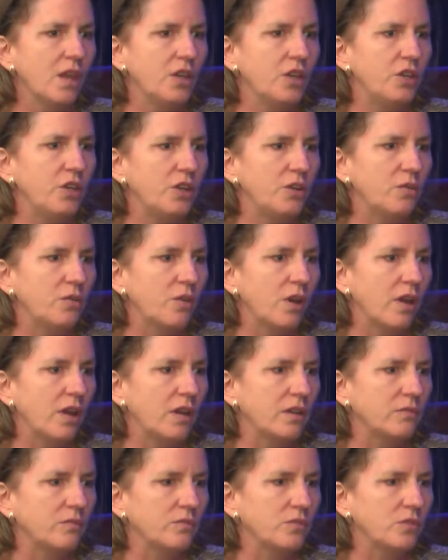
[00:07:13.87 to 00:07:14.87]

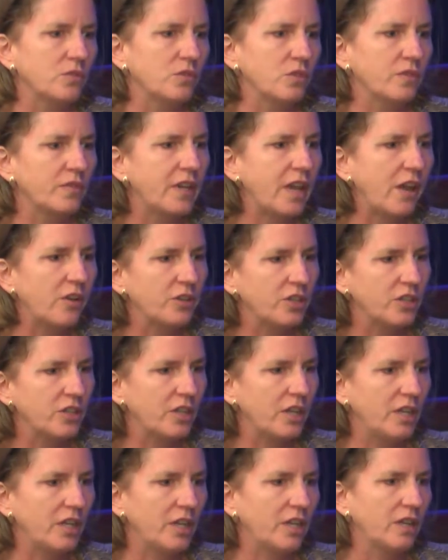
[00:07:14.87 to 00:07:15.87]
sort of
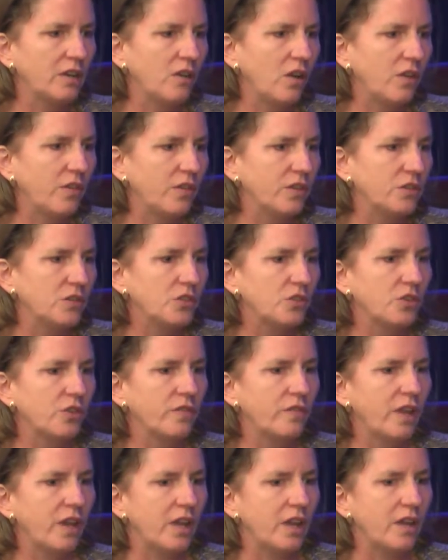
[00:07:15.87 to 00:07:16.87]
calculating it on the
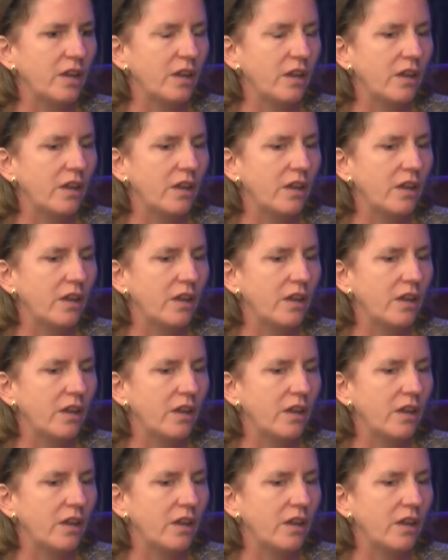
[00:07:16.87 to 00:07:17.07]
survey,